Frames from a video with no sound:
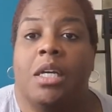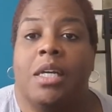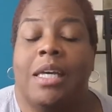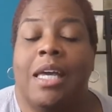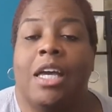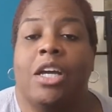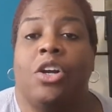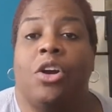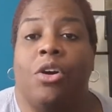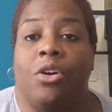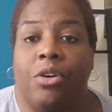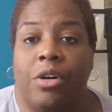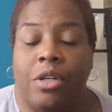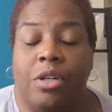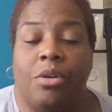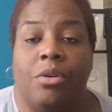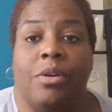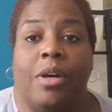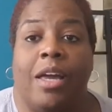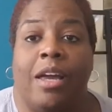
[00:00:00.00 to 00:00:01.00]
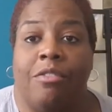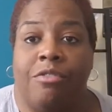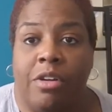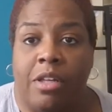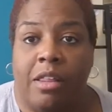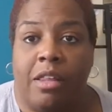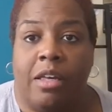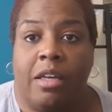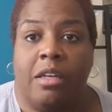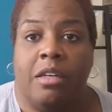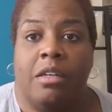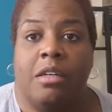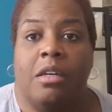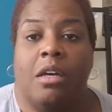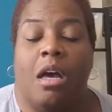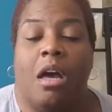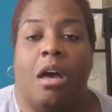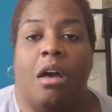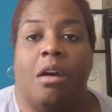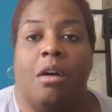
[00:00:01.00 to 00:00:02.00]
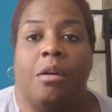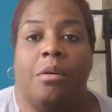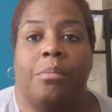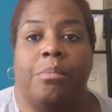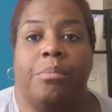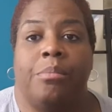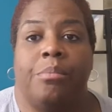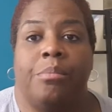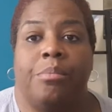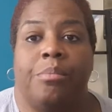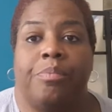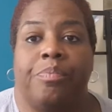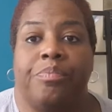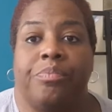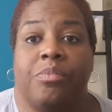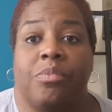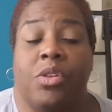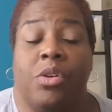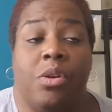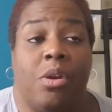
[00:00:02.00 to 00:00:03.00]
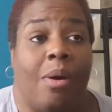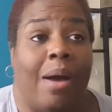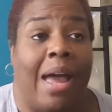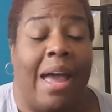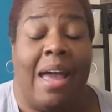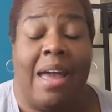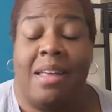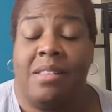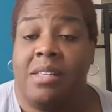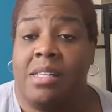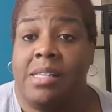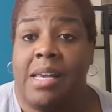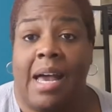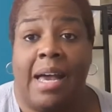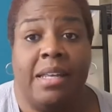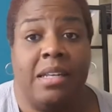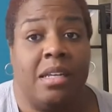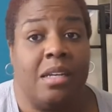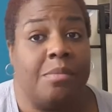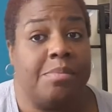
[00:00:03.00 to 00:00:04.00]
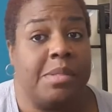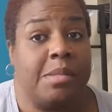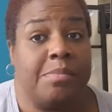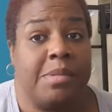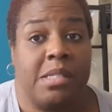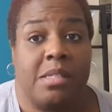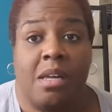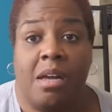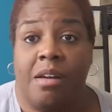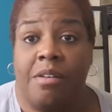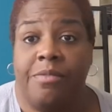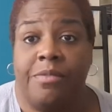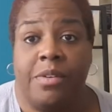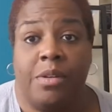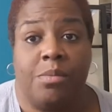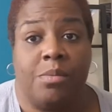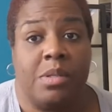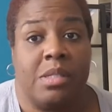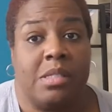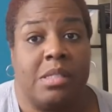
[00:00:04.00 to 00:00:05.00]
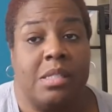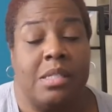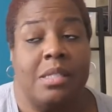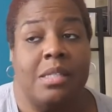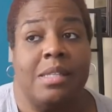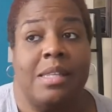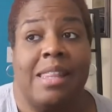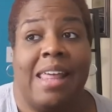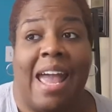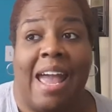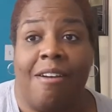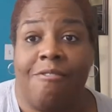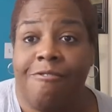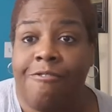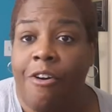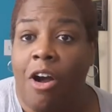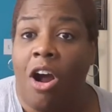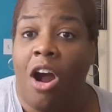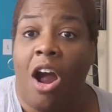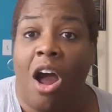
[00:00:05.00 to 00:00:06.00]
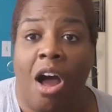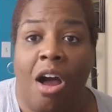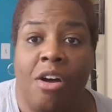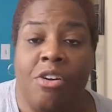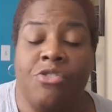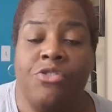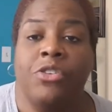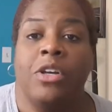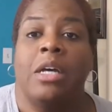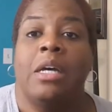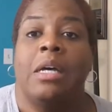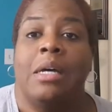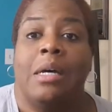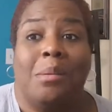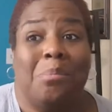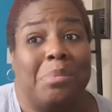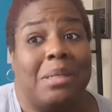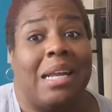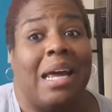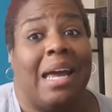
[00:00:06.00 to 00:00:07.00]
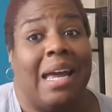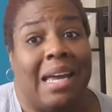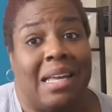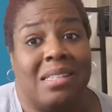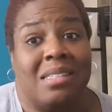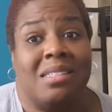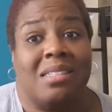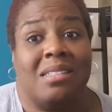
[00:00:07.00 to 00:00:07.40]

Get current on everything. Um, you know, I had to tidy up some stuff. It wasn't that far off, but I had